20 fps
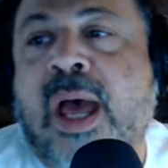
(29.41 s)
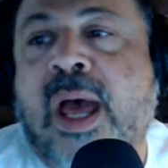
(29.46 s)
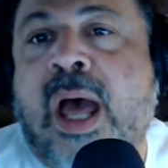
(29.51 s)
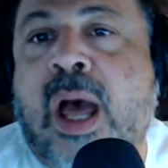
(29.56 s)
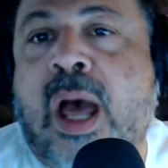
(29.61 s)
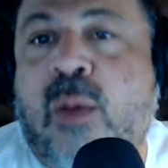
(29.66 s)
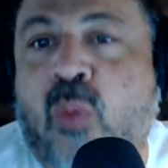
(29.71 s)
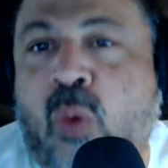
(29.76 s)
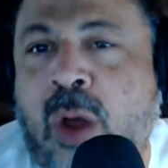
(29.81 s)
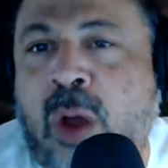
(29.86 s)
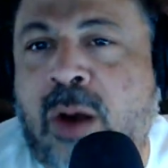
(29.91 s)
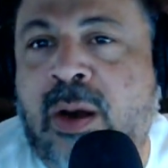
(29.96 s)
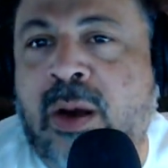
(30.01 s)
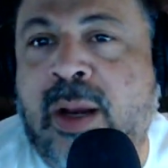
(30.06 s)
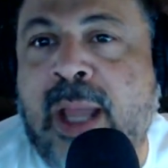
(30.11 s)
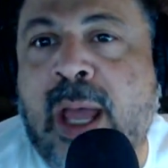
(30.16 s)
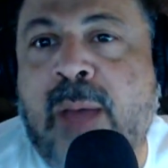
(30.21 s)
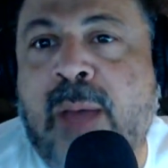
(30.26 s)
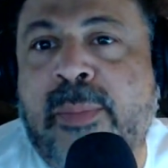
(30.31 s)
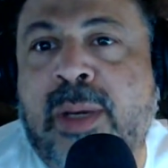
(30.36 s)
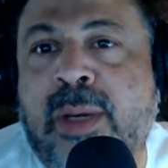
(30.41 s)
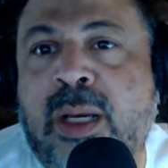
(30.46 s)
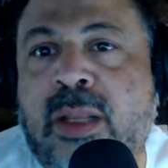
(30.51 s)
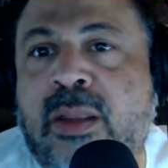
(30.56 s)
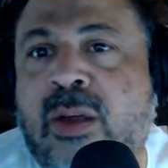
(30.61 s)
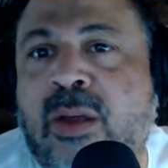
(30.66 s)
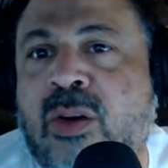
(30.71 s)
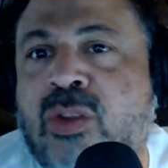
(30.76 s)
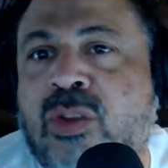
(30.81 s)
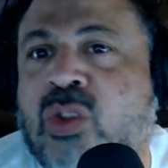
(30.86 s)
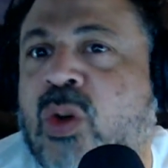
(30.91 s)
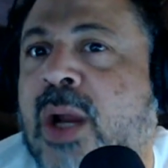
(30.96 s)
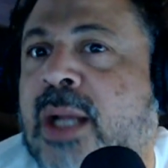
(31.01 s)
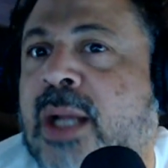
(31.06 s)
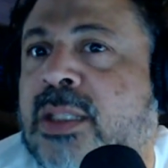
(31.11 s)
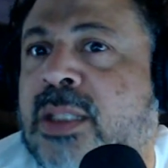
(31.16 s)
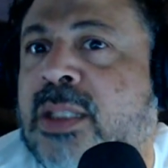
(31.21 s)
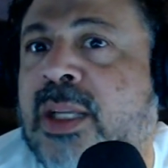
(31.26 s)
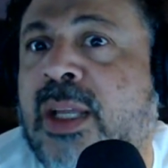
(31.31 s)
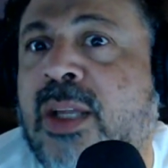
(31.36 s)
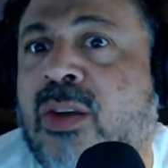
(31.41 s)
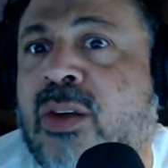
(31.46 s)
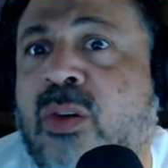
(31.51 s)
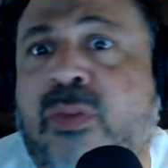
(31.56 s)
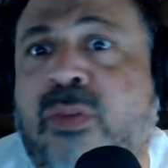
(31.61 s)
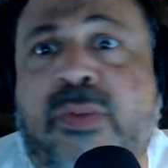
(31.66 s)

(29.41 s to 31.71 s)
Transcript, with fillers: I'm wondering how many of those are actually Eagle